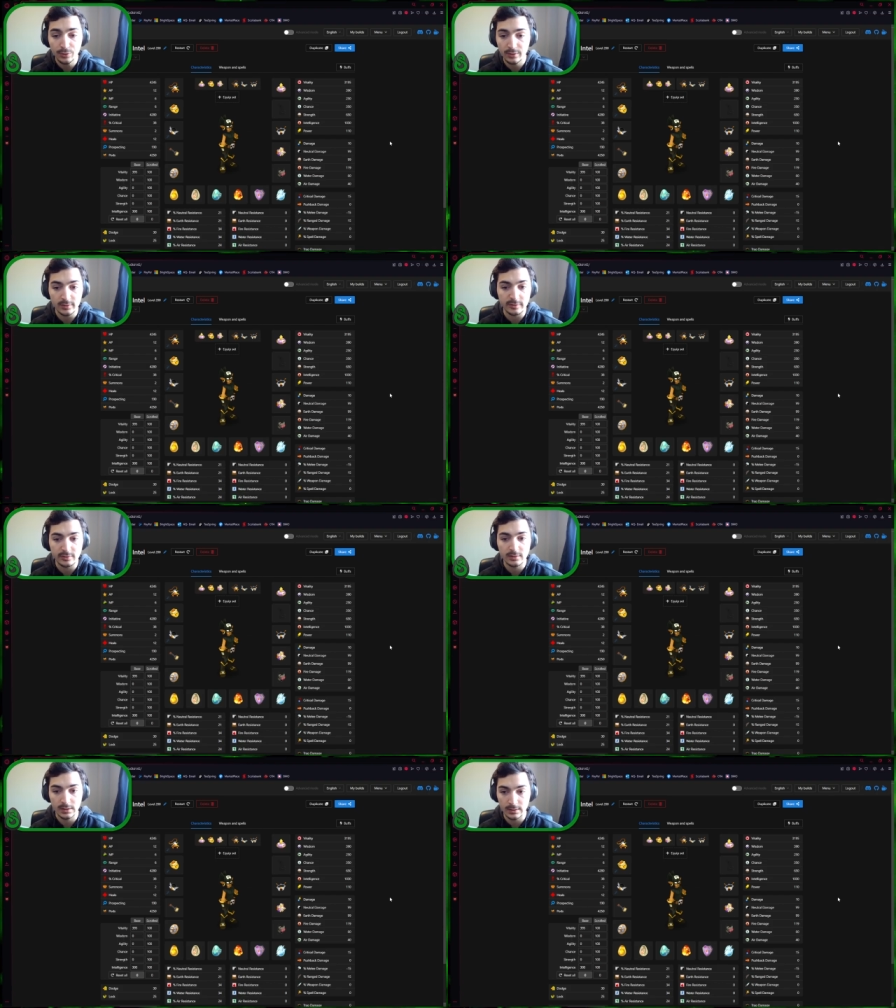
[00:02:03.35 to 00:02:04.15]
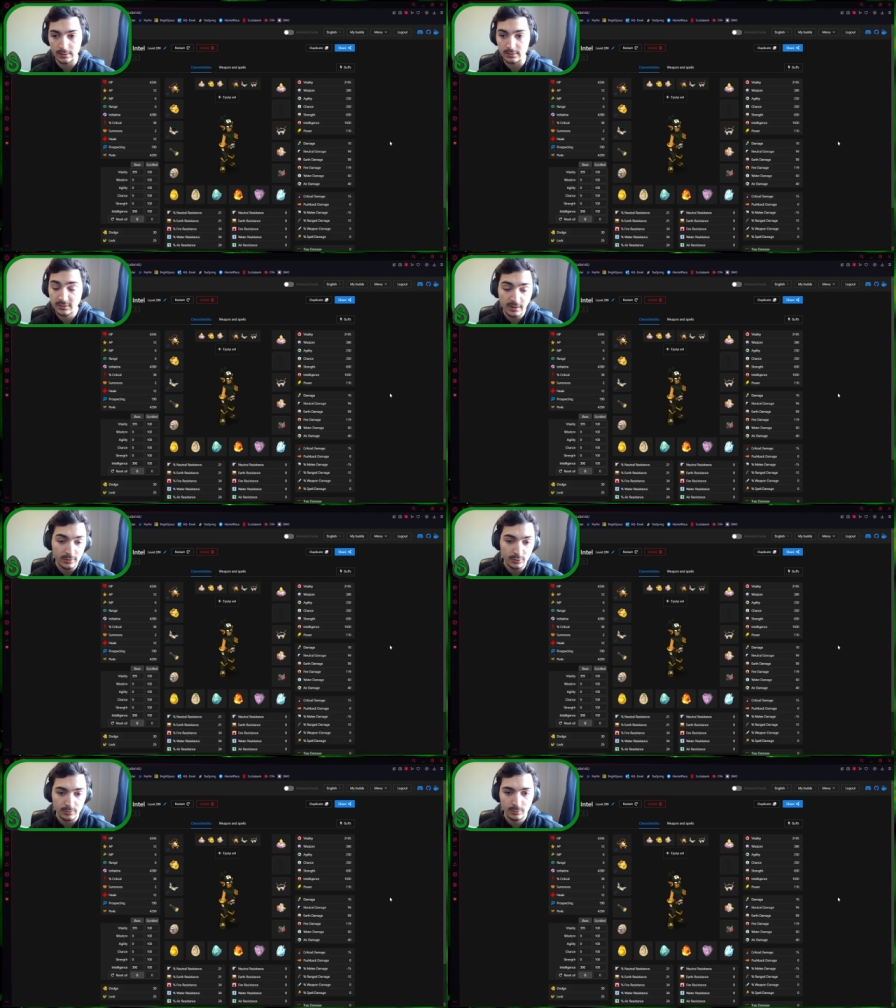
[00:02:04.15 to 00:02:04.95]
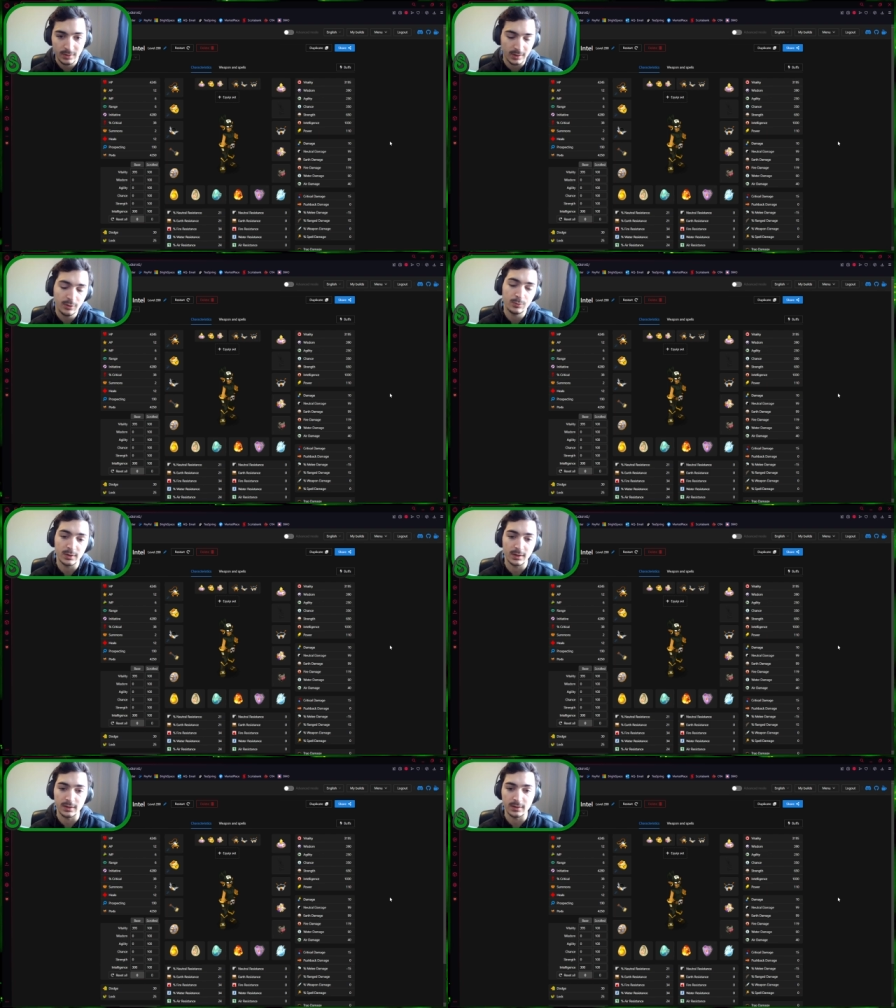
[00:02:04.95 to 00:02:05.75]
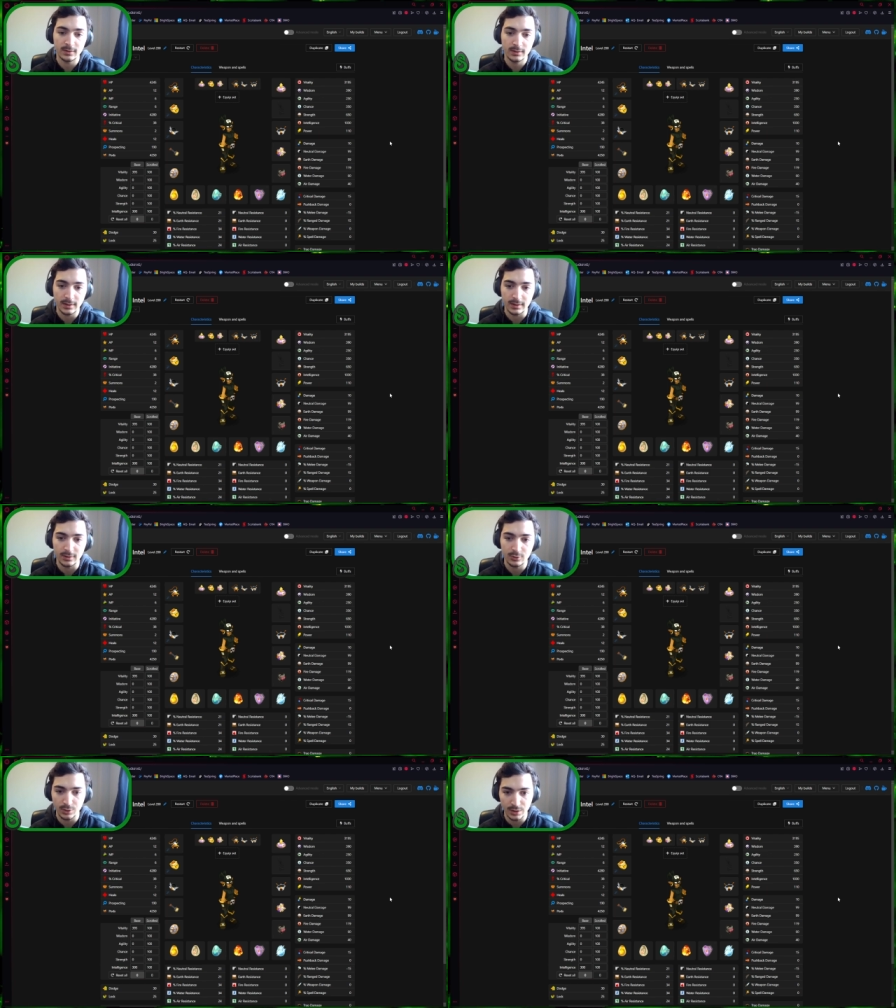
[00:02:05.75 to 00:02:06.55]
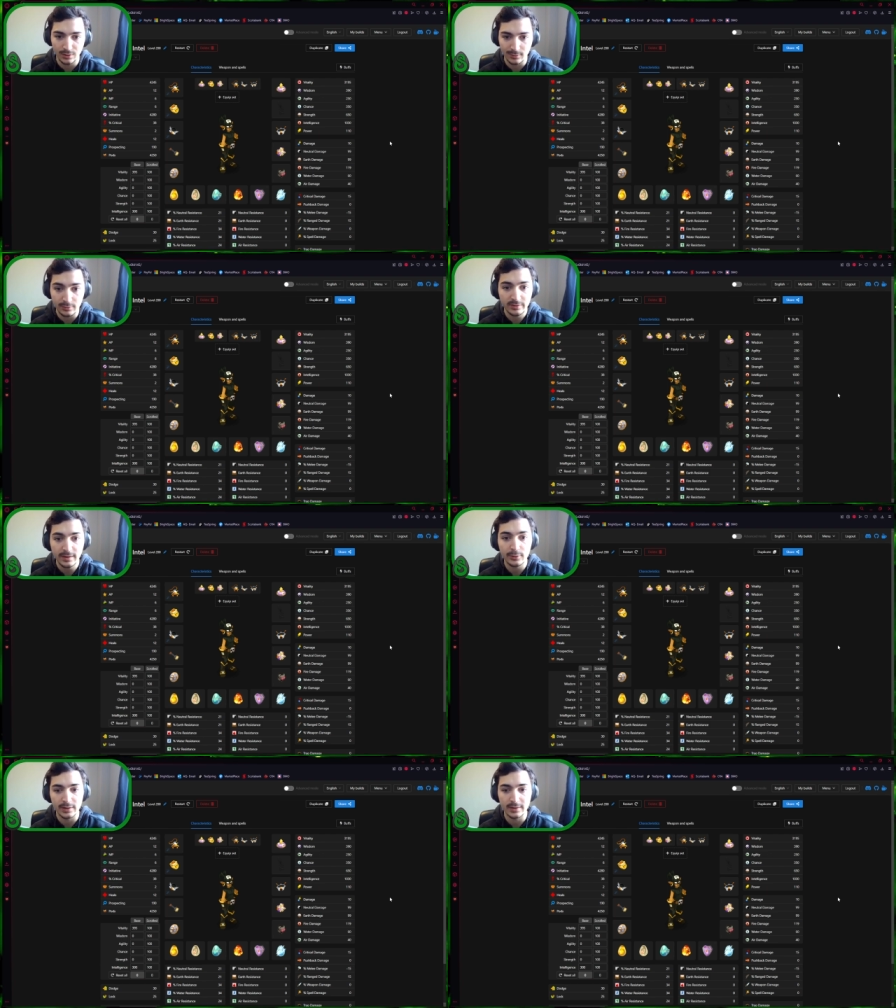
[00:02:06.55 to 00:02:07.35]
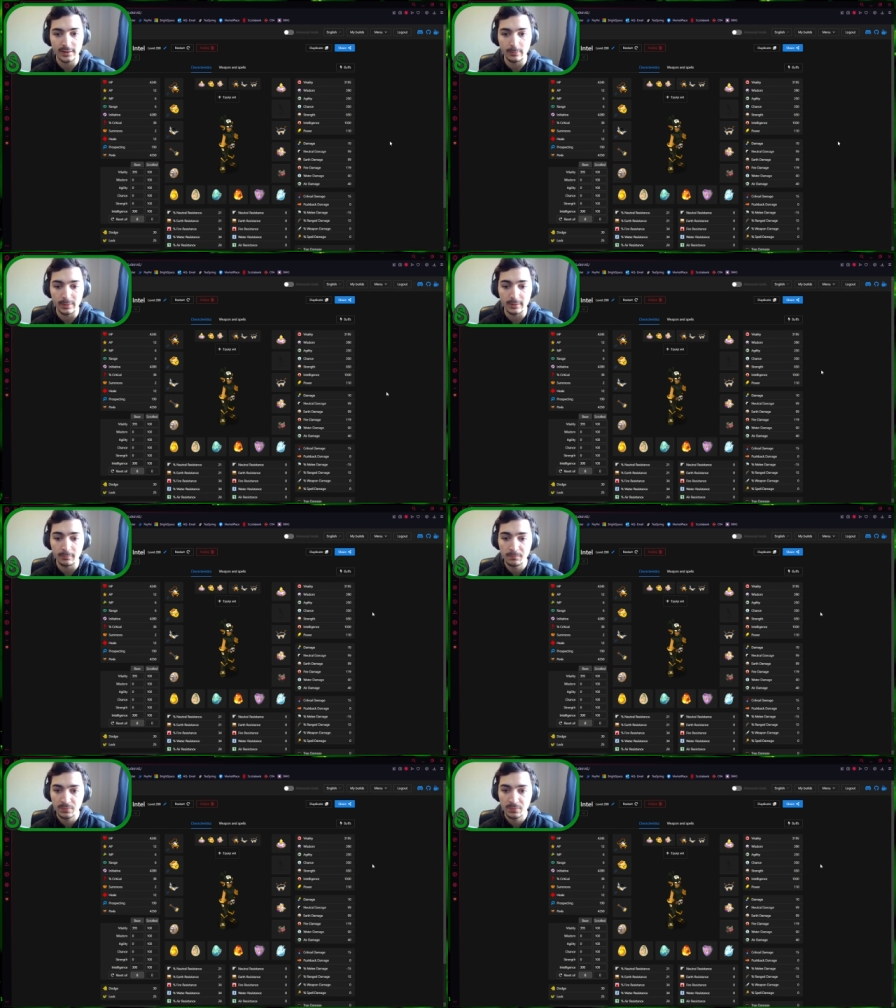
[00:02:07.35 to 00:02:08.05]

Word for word: This is a standard, like not really a cookie cutter set or anything, but